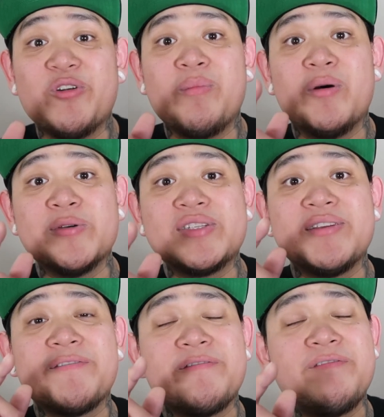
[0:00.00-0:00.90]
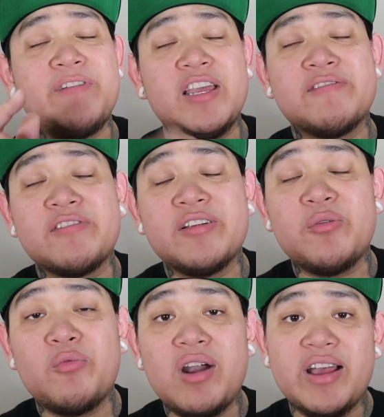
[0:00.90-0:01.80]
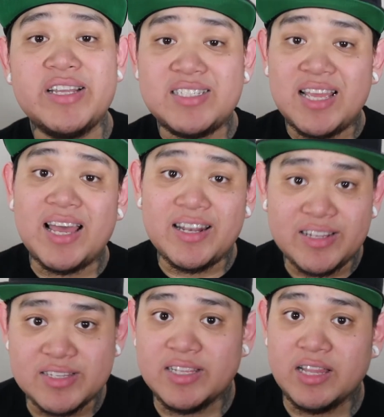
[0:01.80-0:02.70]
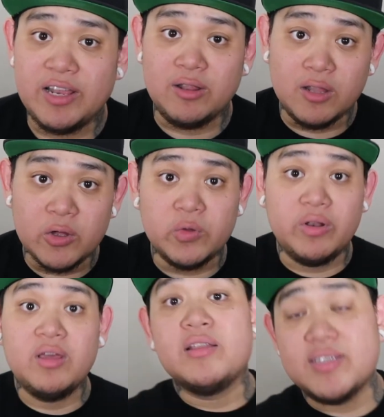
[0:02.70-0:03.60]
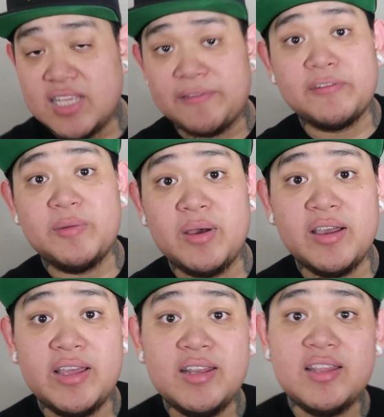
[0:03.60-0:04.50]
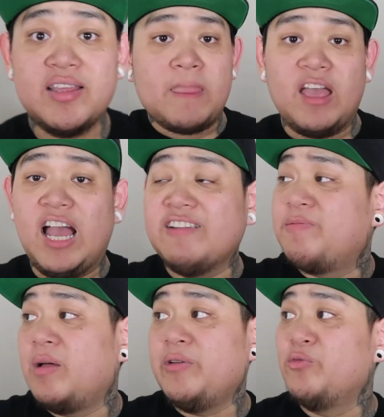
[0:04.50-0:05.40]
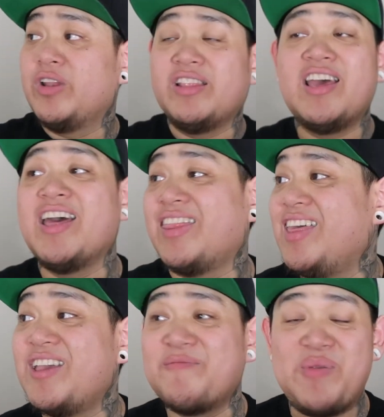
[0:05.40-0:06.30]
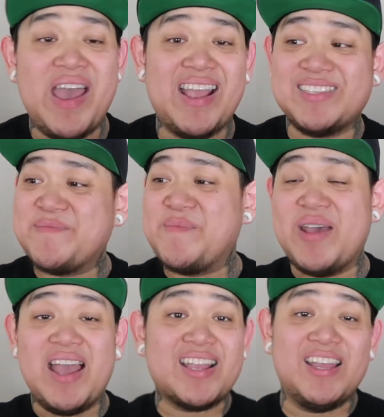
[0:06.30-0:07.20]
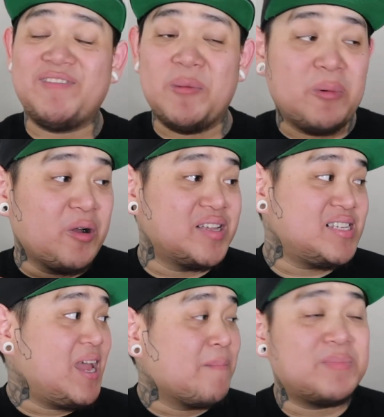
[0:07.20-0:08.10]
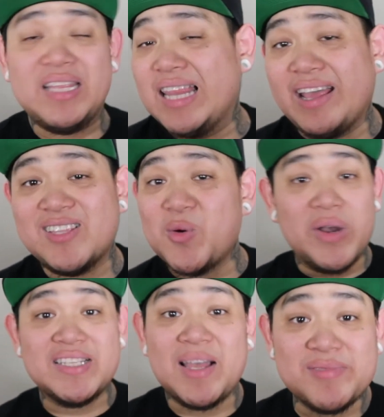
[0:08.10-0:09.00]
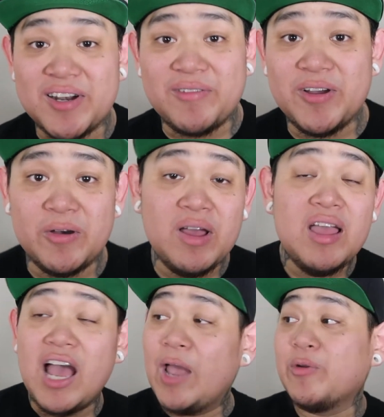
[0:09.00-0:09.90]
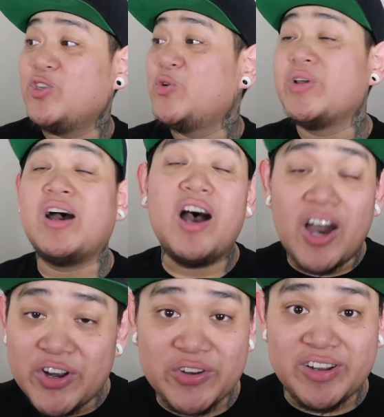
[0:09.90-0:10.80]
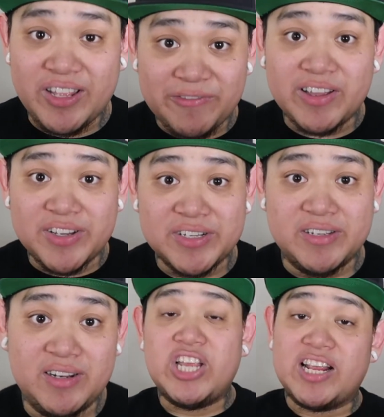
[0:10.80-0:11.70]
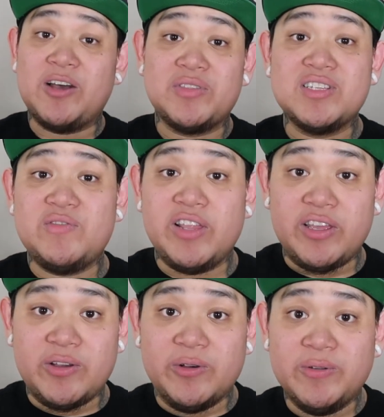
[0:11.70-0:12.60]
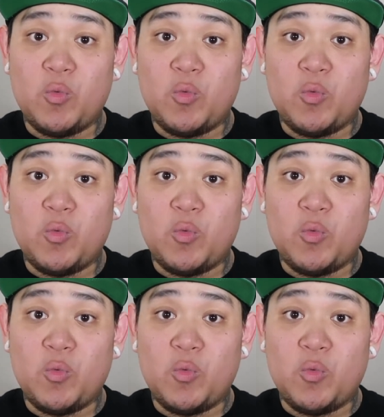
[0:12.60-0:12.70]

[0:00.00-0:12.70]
your most favorite rides at Disneyland alone. It's definitely mine. I've probably ridden that thing back to back. If the park is empty like 20 times in a row, I would do it 100 if I could. Check out this video